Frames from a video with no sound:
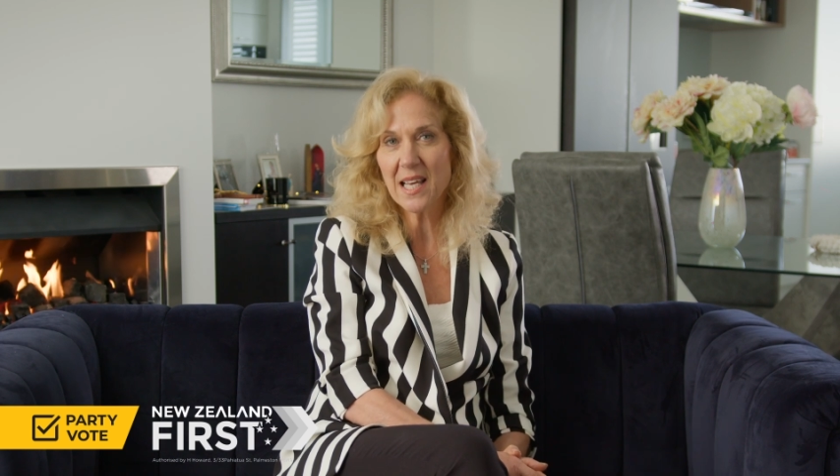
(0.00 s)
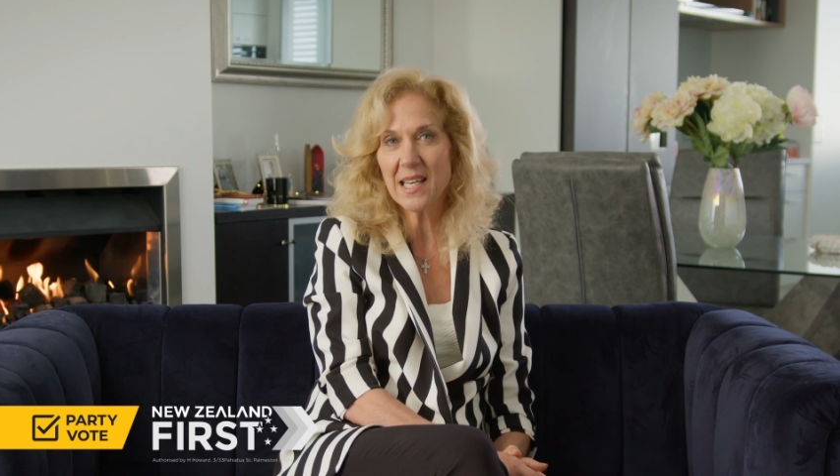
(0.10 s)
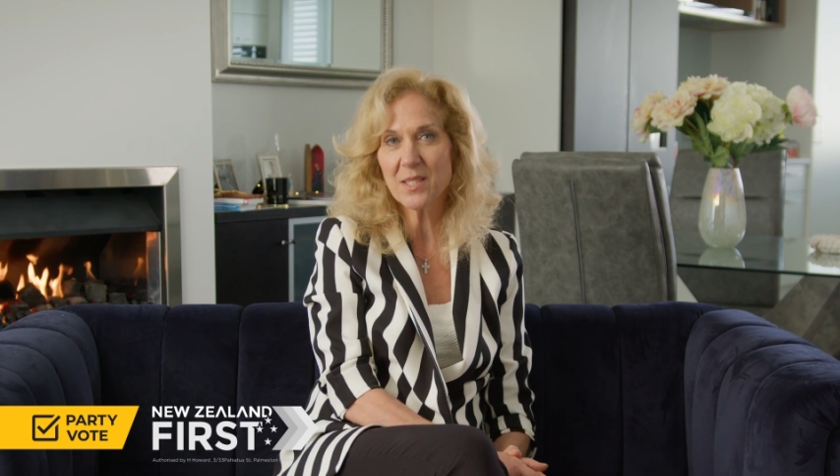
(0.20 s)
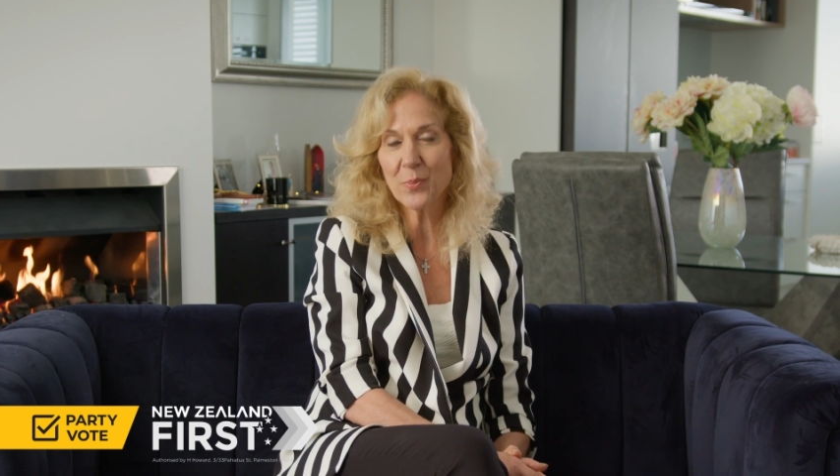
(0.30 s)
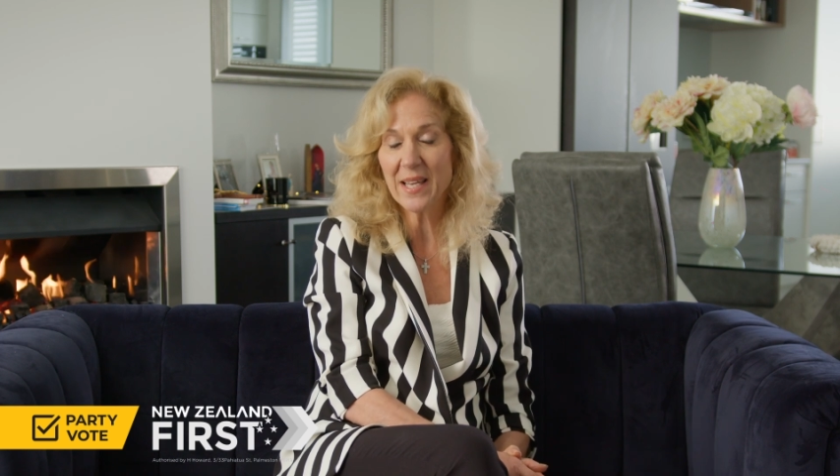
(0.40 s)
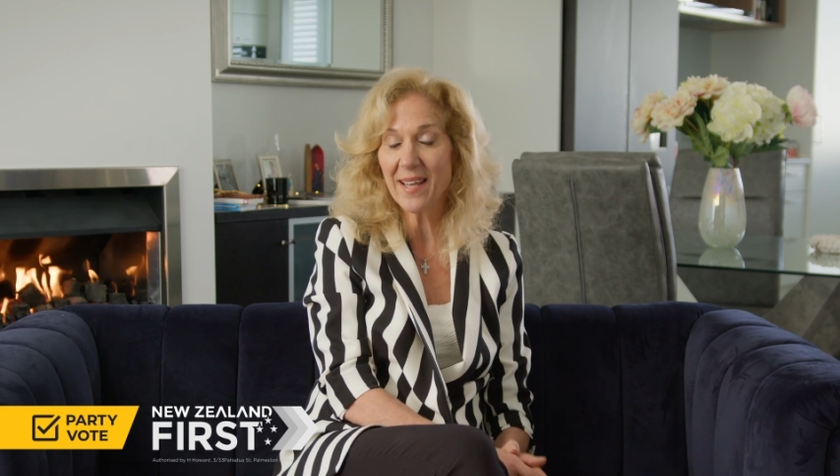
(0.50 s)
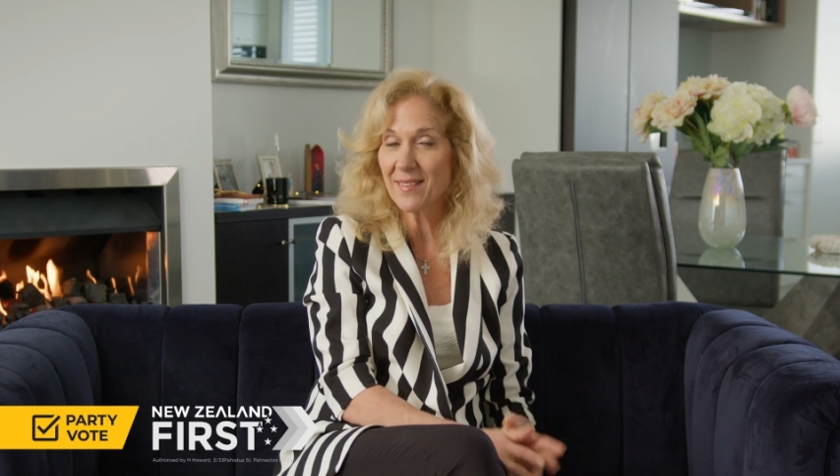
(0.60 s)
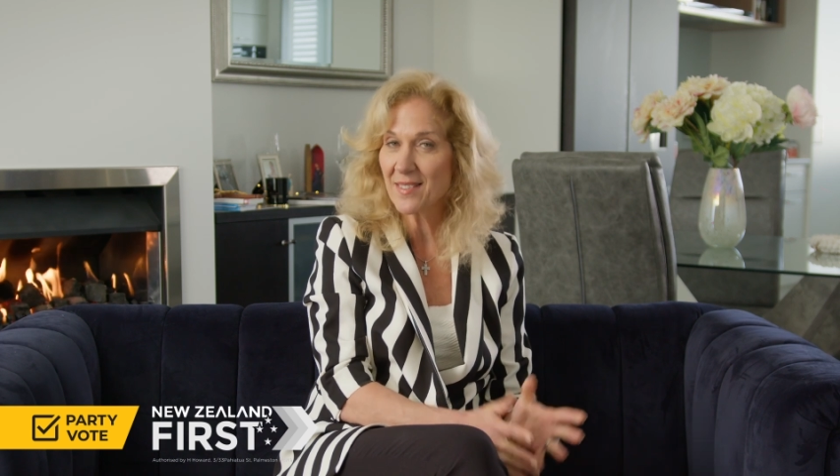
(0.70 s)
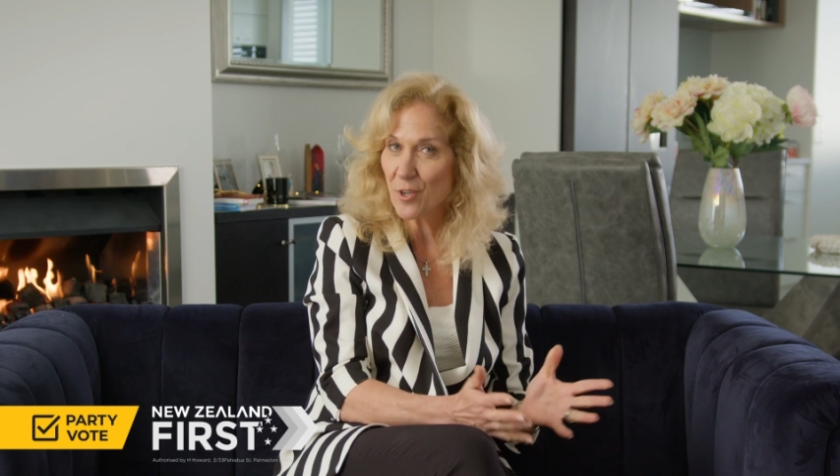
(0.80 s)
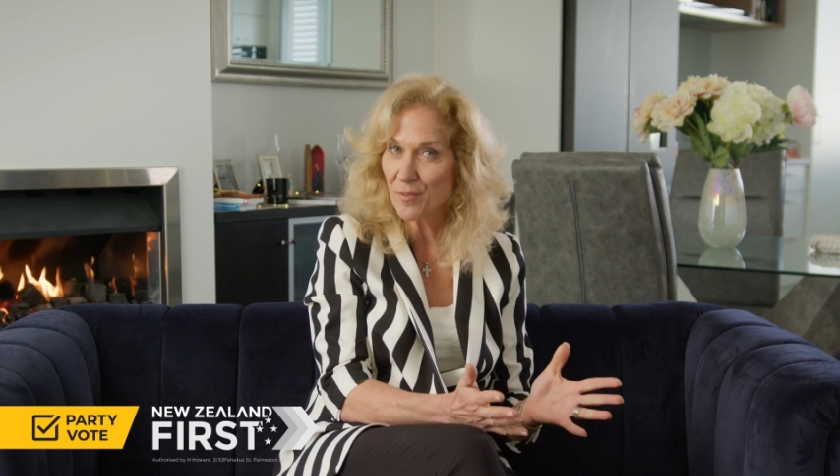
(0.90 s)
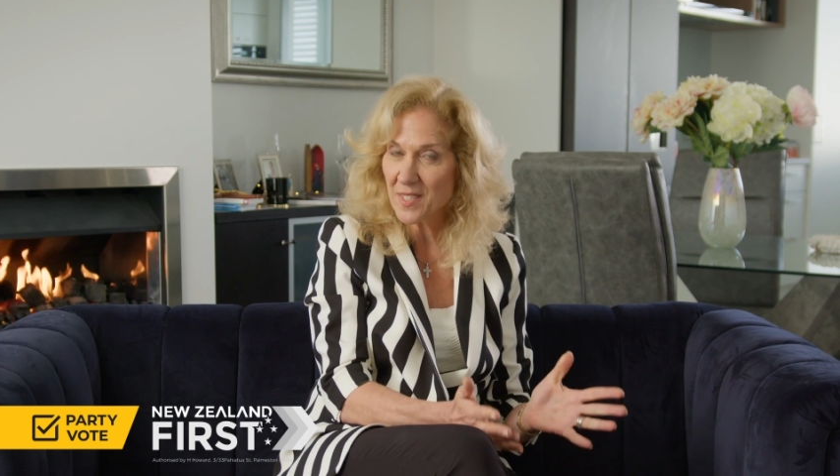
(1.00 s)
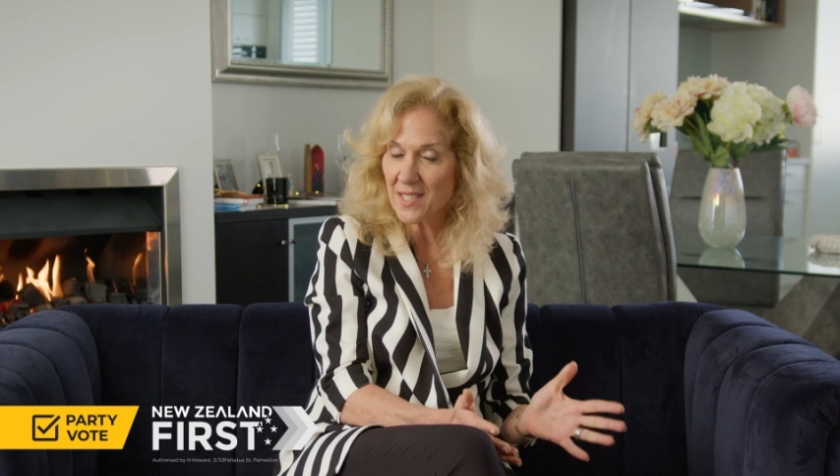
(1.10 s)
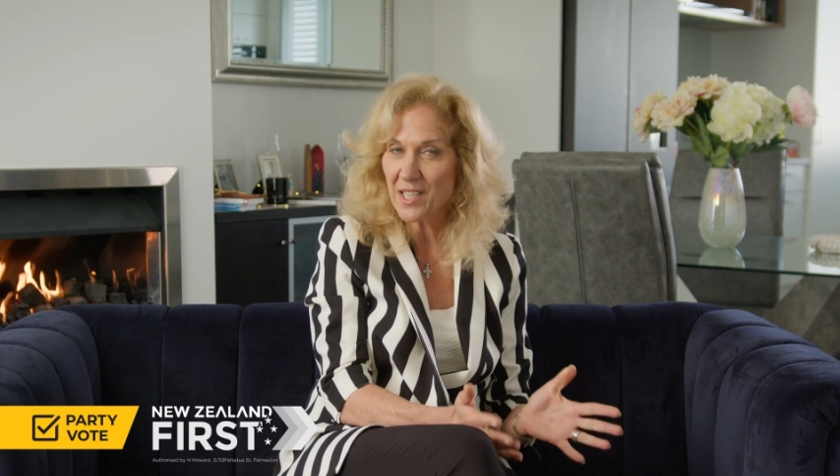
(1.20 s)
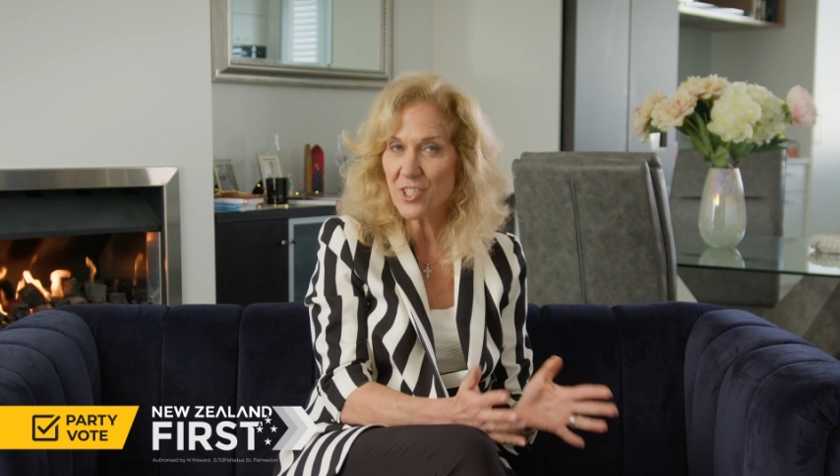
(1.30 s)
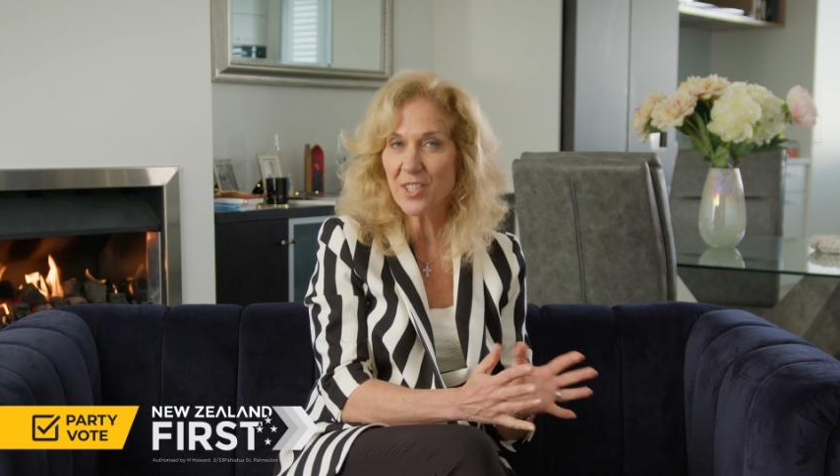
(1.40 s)
that we had this
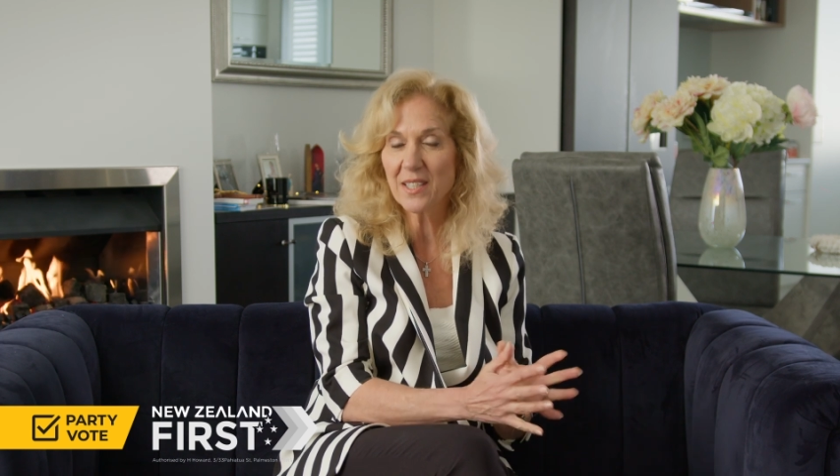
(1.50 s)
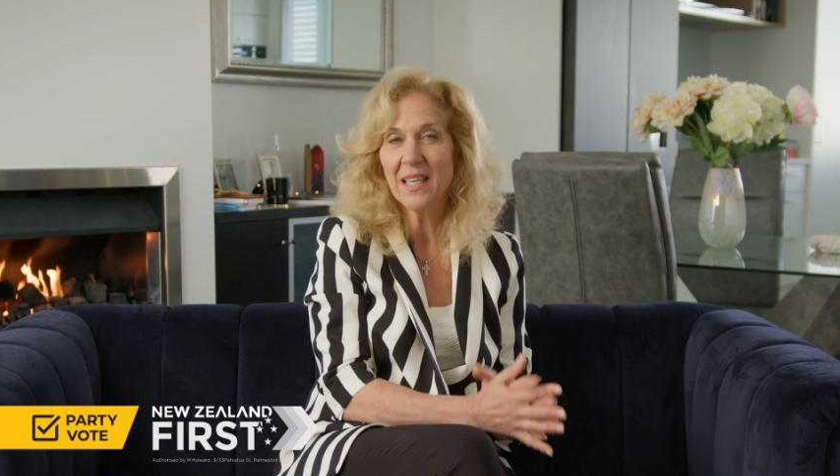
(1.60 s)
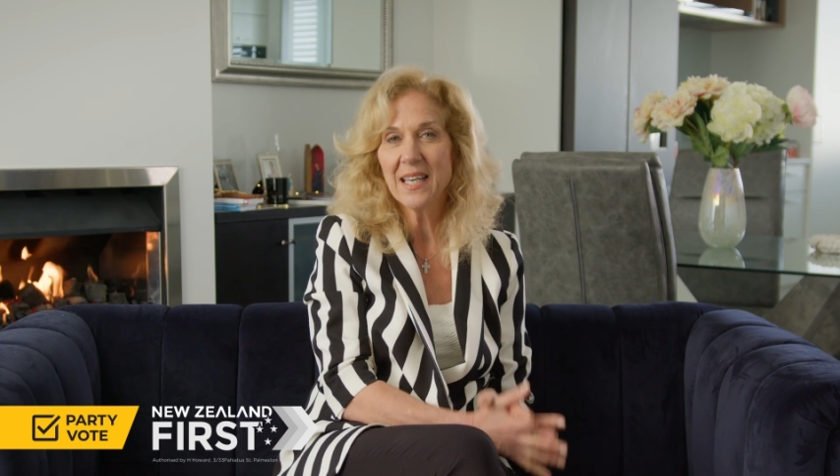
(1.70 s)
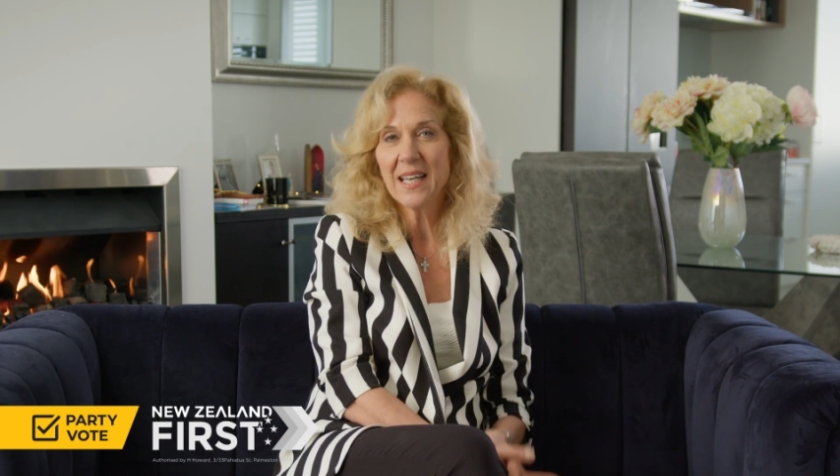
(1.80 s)
conversation,